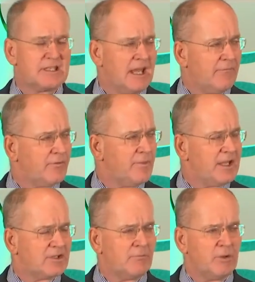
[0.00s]
to
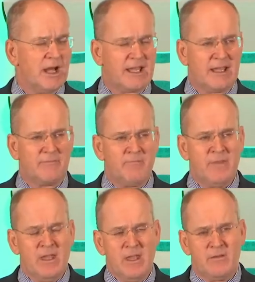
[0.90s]
information blocking.
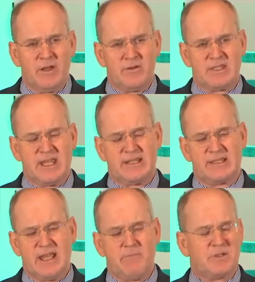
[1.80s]
Those
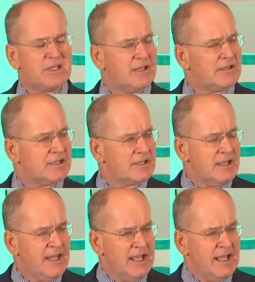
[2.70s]
exceptions